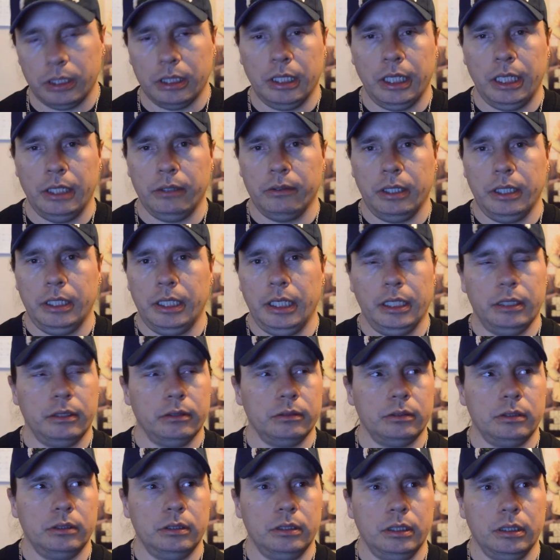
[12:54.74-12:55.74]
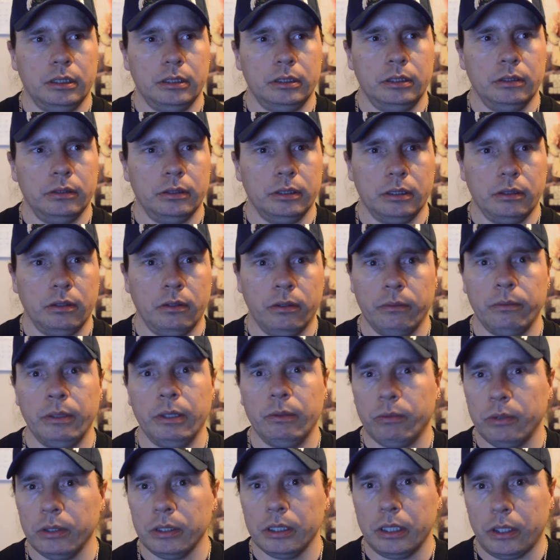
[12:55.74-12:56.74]
late right now really
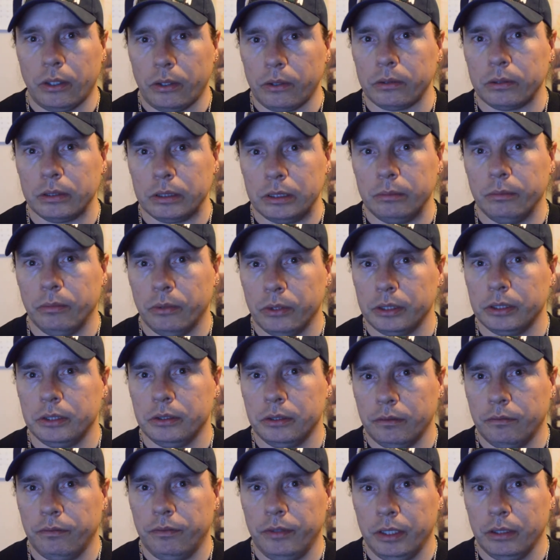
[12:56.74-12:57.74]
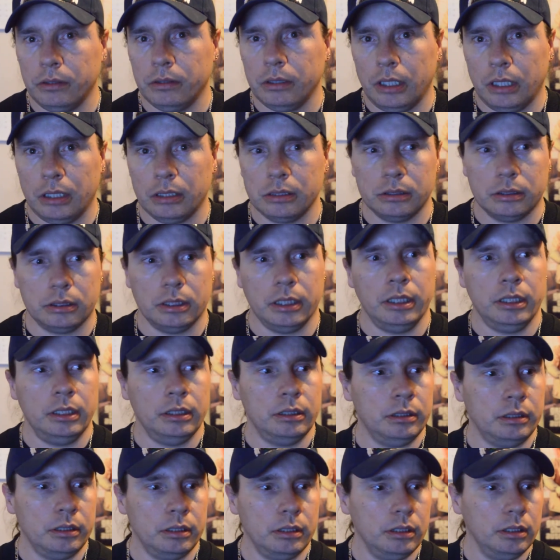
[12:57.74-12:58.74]
early in the morning doing video logs.
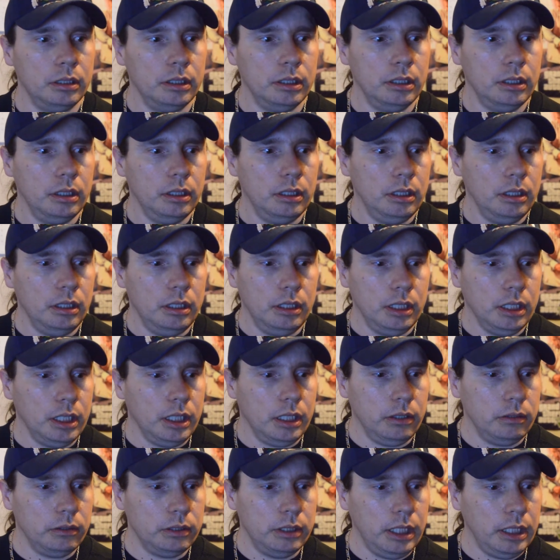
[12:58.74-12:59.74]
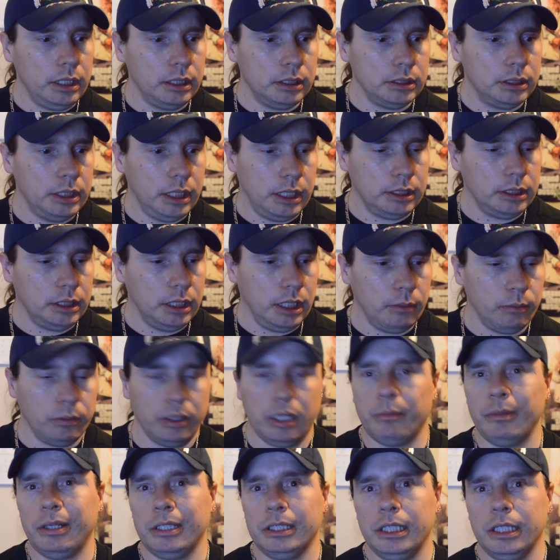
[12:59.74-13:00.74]
And, you know, that is that time when
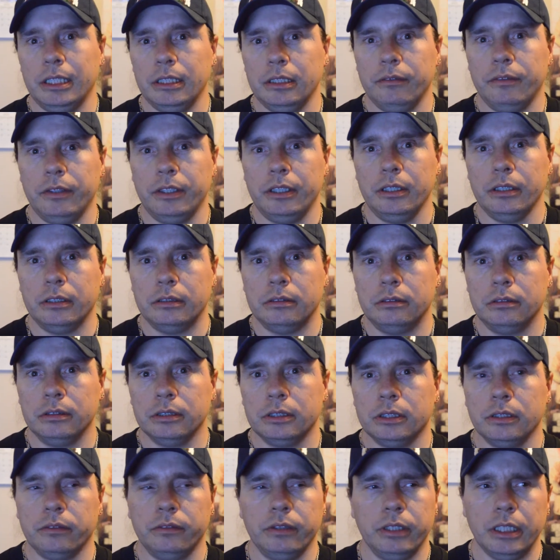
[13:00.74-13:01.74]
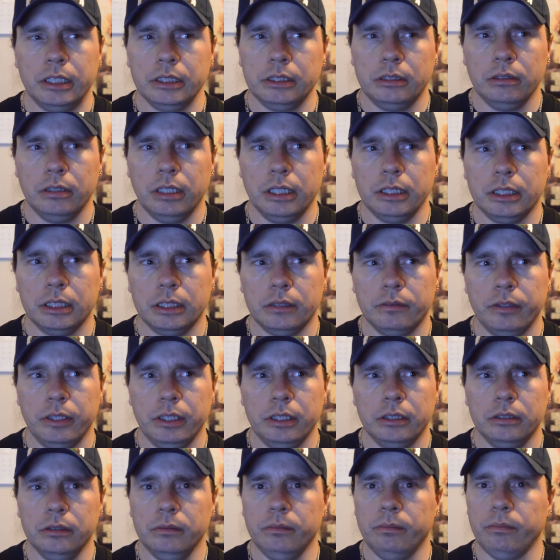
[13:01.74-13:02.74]
I'm at the end of the video. So if you guys do like this
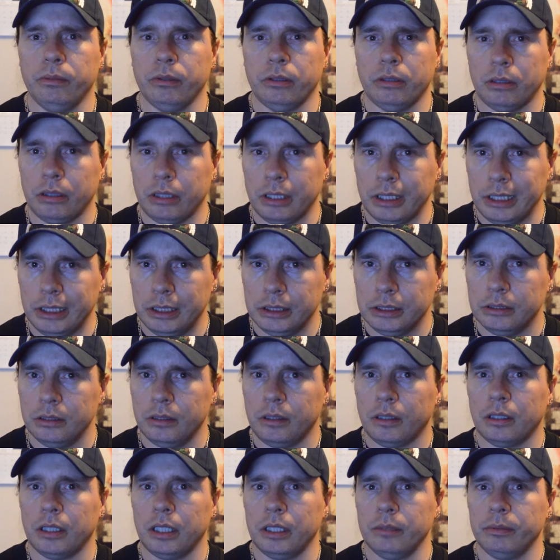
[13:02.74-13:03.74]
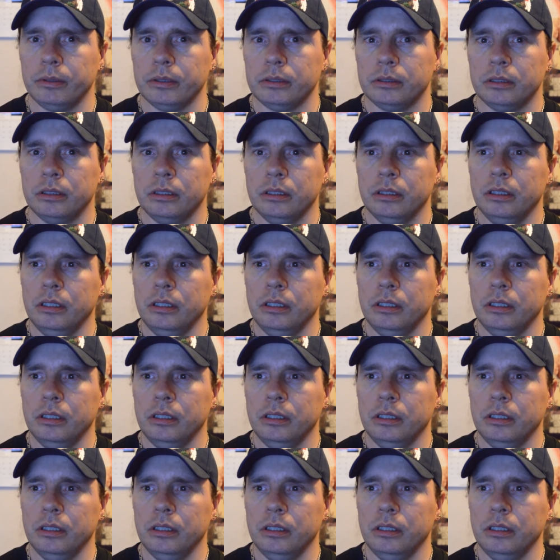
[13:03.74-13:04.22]
video, please hit the like button.